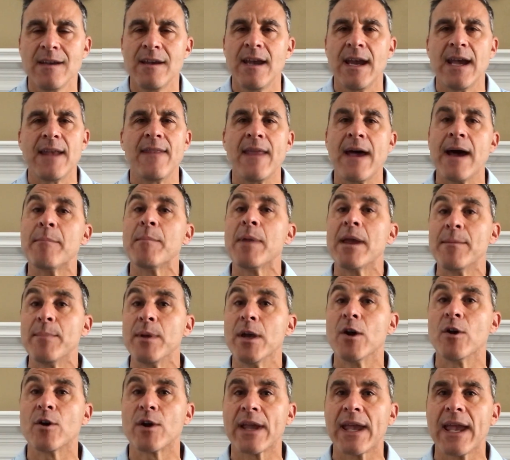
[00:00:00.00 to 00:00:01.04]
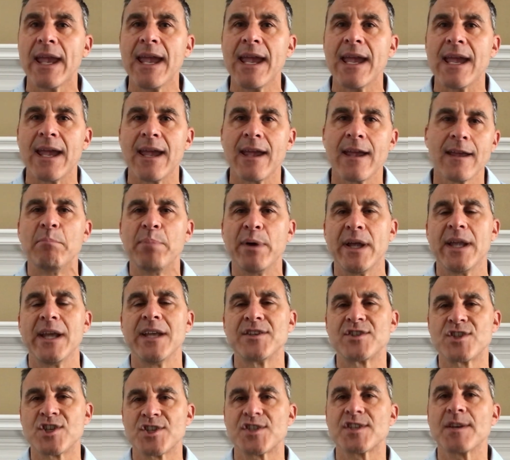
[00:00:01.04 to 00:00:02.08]
And that may be okay, but it's
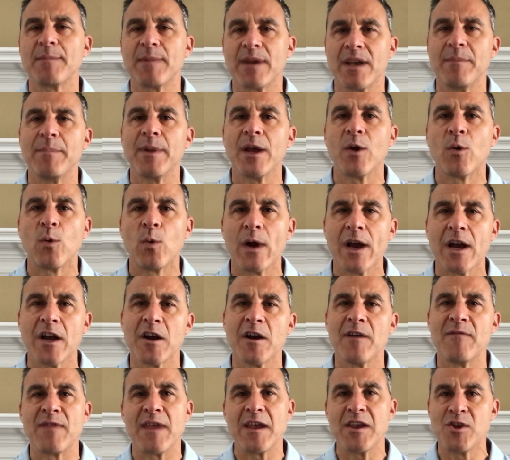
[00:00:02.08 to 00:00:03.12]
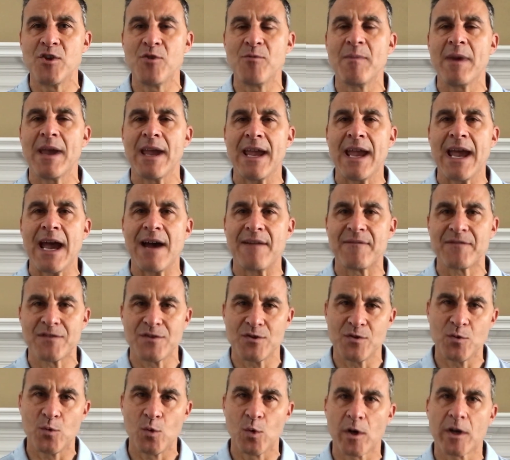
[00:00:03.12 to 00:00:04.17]
just something to be aware of, that you may have
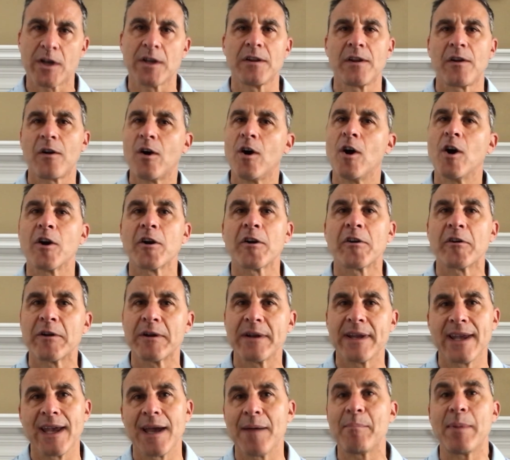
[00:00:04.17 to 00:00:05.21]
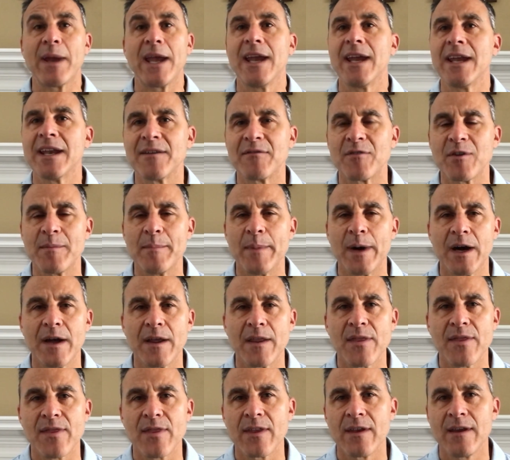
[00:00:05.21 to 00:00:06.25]
to work a little harder to get paid every
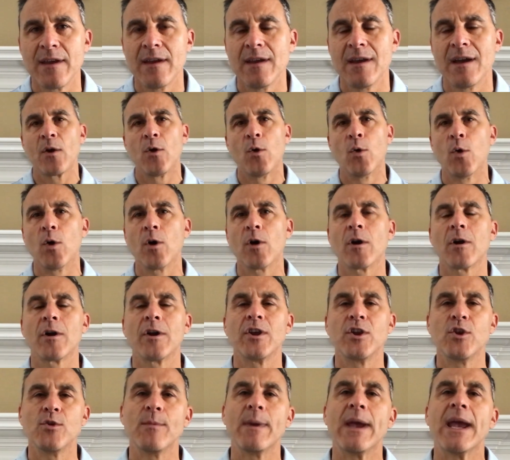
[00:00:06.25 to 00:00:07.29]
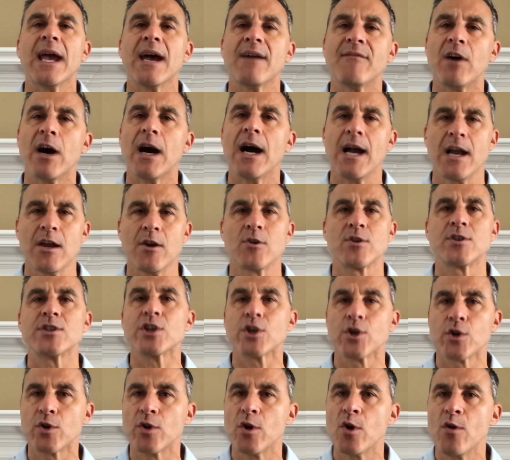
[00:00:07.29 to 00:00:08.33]
month, or you may have a higher
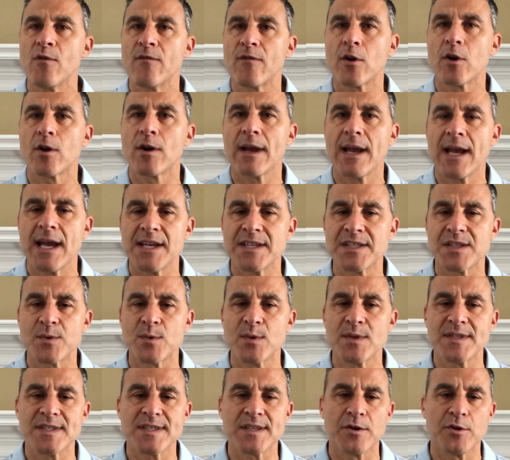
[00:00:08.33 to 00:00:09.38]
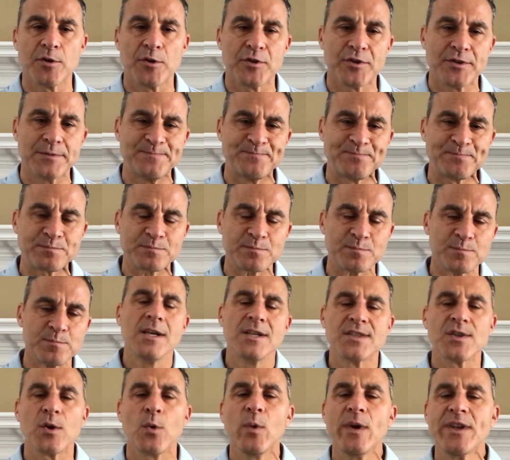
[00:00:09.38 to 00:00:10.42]
turnover as a result.
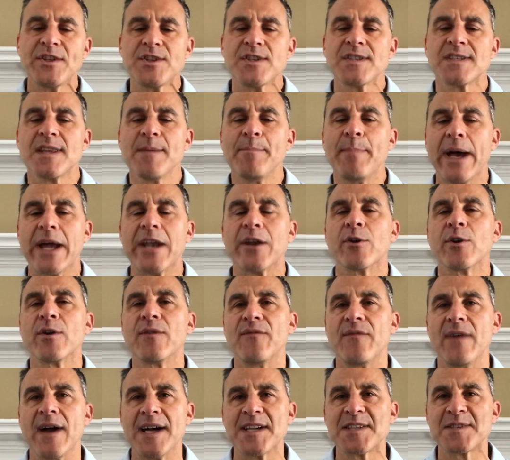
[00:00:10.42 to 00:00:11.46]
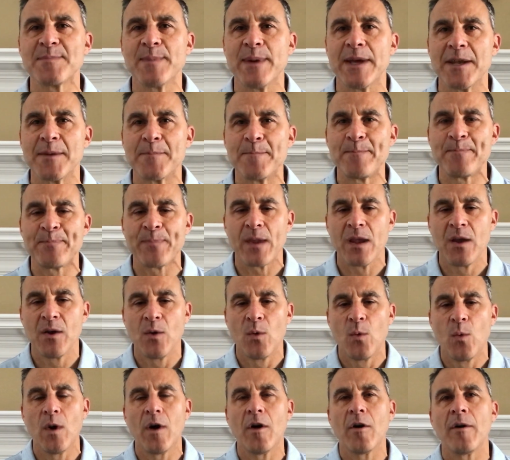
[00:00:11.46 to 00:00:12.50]
So which is the better investment?
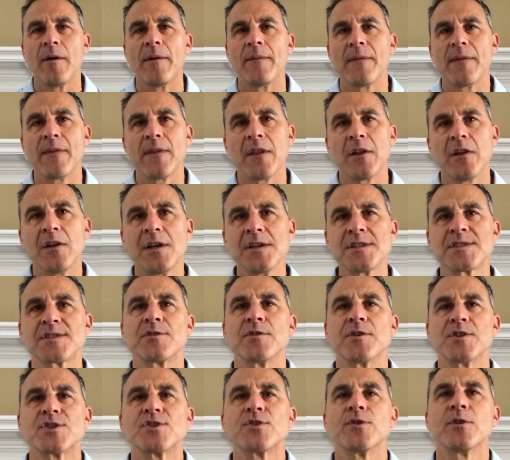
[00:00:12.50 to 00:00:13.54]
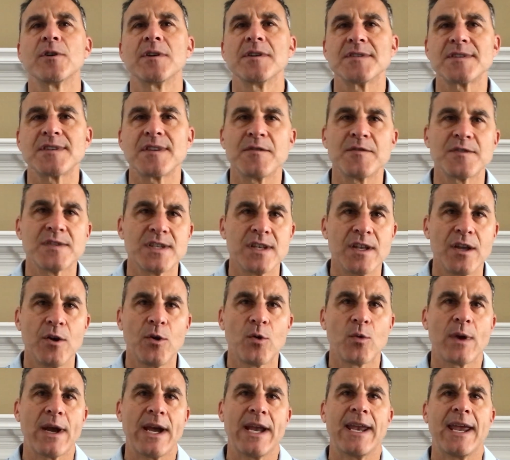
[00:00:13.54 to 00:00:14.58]
Well, the long story short is there's no
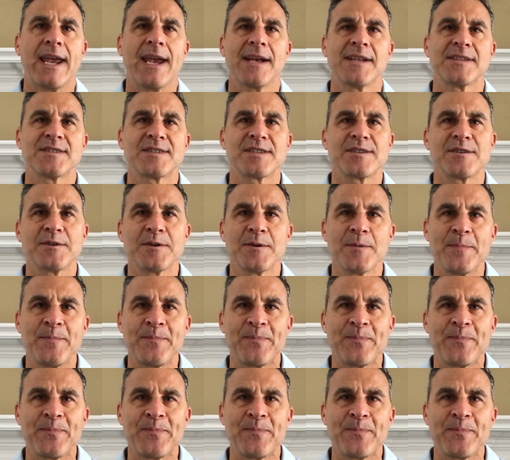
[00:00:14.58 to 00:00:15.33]
right answer.